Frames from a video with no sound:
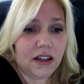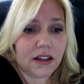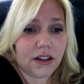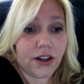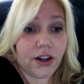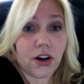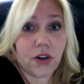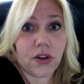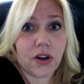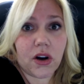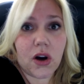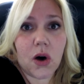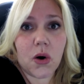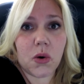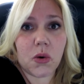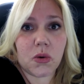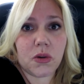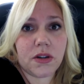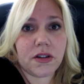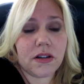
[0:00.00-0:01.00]
You know, the
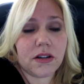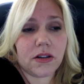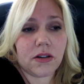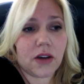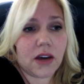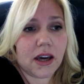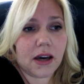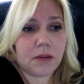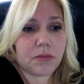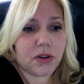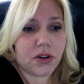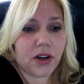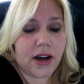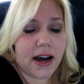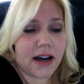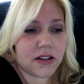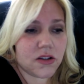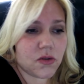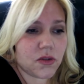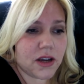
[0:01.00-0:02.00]
codes, you can't build a
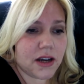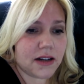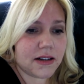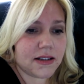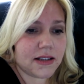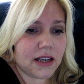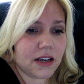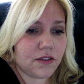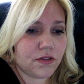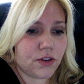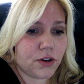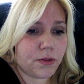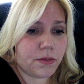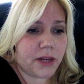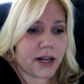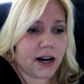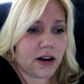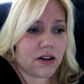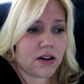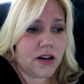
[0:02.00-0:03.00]
house without a safe room
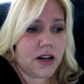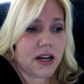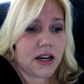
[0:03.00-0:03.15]
now.